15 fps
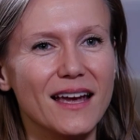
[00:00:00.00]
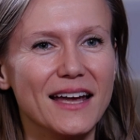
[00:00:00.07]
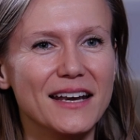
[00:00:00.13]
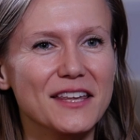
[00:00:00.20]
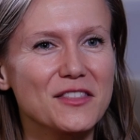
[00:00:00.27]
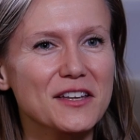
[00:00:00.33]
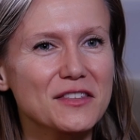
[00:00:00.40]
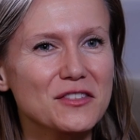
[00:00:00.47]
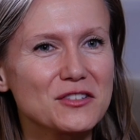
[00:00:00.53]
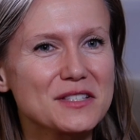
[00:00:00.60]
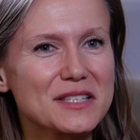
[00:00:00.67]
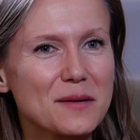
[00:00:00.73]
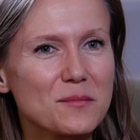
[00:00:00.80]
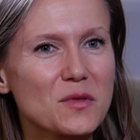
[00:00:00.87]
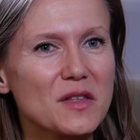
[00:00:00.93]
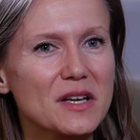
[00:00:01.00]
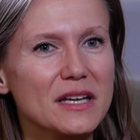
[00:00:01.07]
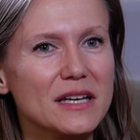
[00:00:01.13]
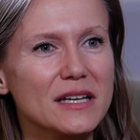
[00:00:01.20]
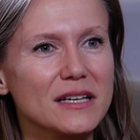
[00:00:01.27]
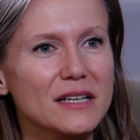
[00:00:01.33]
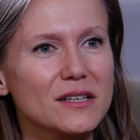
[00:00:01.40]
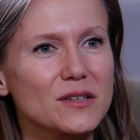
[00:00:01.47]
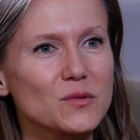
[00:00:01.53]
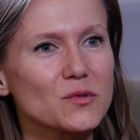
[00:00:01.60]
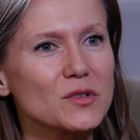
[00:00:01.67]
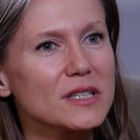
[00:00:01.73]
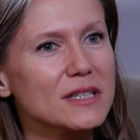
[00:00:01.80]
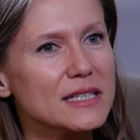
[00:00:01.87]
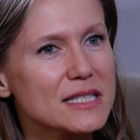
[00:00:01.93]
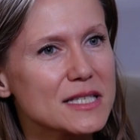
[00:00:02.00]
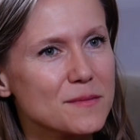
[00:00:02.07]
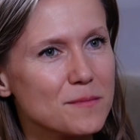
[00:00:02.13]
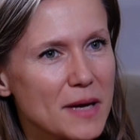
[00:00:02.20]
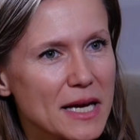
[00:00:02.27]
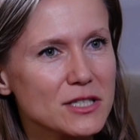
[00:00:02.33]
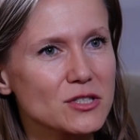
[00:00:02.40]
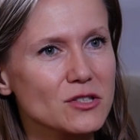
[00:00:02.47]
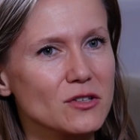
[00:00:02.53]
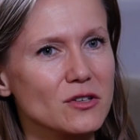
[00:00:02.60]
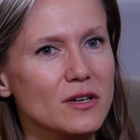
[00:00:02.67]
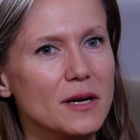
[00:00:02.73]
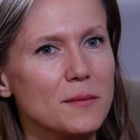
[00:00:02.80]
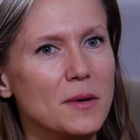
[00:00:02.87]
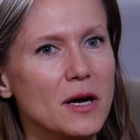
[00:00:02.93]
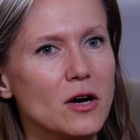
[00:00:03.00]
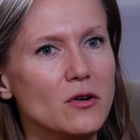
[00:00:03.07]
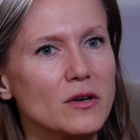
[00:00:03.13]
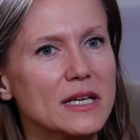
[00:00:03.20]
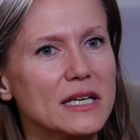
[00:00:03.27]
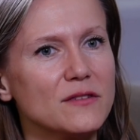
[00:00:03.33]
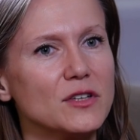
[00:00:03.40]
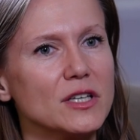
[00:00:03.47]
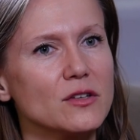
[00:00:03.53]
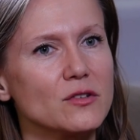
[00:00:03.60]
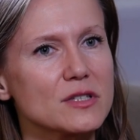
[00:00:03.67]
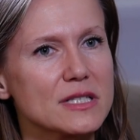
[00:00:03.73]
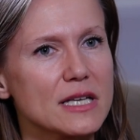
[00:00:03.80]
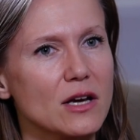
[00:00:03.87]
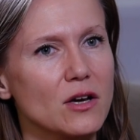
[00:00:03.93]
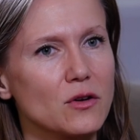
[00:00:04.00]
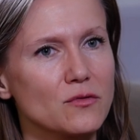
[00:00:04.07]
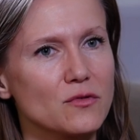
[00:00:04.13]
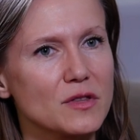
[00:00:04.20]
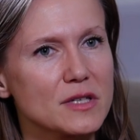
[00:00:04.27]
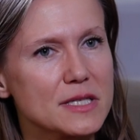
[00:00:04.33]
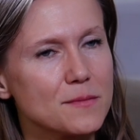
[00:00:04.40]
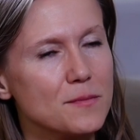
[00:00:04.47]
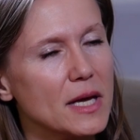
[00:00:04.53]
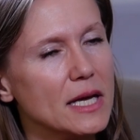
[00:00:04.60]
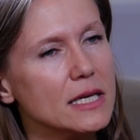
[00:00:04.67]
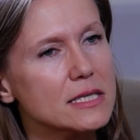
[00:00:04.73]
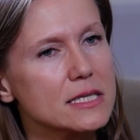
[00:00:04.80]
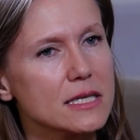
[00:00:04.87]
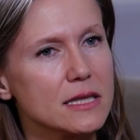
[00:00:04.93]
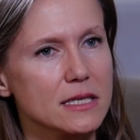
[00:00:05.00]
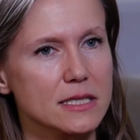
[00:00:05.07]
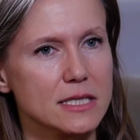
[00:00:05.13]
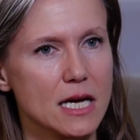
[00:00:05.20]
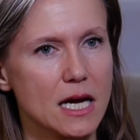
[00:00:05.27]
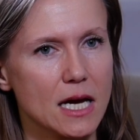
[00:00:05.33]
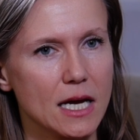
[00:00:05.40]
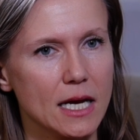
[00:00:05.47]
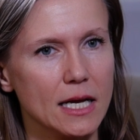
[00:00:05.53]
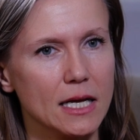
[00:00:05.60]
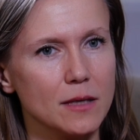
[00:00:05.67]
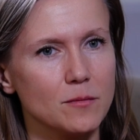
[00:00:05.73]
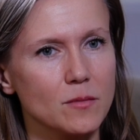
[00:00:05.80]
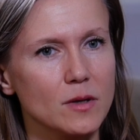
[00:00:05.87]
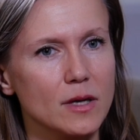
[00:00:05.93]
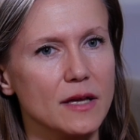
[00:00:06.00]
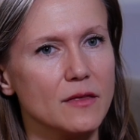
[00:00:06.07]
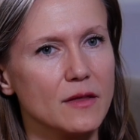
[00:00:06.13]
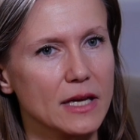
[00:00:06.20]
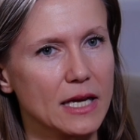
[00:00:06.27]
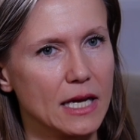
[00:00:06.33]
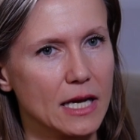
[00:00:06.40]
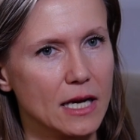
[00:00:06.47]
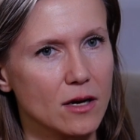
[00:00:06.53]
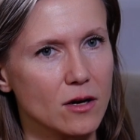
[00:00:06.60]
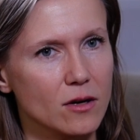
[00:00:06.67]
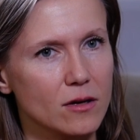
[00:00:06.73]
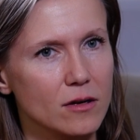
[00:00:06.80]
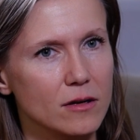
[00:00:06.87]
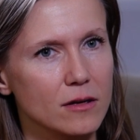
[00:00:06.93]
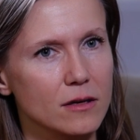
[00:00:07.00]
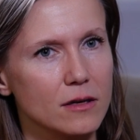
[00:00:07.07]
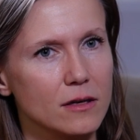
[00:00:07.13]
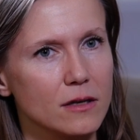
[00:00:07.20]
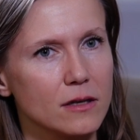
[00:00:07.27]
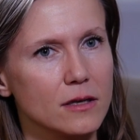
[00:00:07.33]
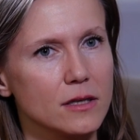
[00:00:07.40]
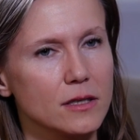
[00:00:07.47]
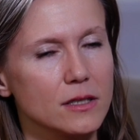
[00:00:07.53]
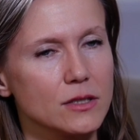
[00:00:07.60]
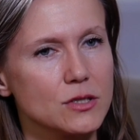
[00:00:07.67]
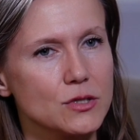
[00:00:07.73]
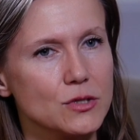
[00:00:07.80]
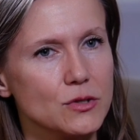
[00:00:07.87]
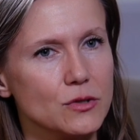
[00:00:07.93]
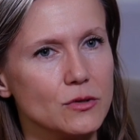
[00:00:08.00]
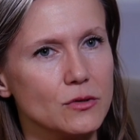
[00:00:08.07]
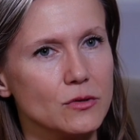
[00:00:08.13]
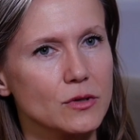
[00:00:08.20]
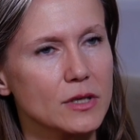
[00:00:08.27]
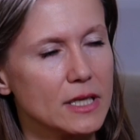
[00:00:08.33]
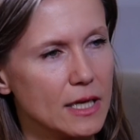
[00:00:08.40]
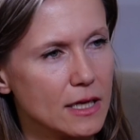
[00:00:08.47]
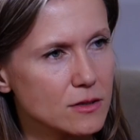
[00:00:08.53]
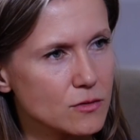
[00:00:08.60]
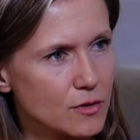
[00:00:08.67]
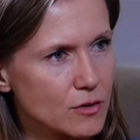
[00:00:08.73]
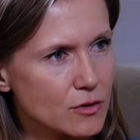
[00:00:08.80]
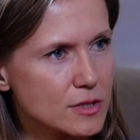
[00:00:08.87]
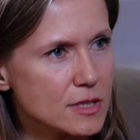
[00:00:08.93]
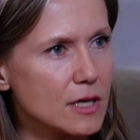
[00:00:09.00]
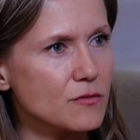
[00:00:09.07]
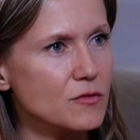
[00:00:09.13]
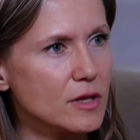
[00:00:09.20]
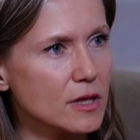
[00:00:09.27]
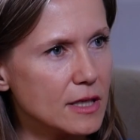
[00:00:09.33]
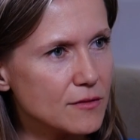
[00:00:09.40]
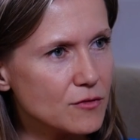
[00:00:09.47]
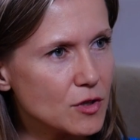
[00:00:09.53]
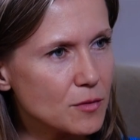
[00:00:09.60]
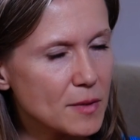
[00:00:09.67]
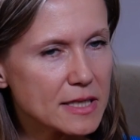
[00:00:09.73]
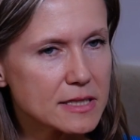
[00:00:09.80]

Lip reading: And I think there's something really special about giving yourself the space and the time and the care to connect with yourself and live your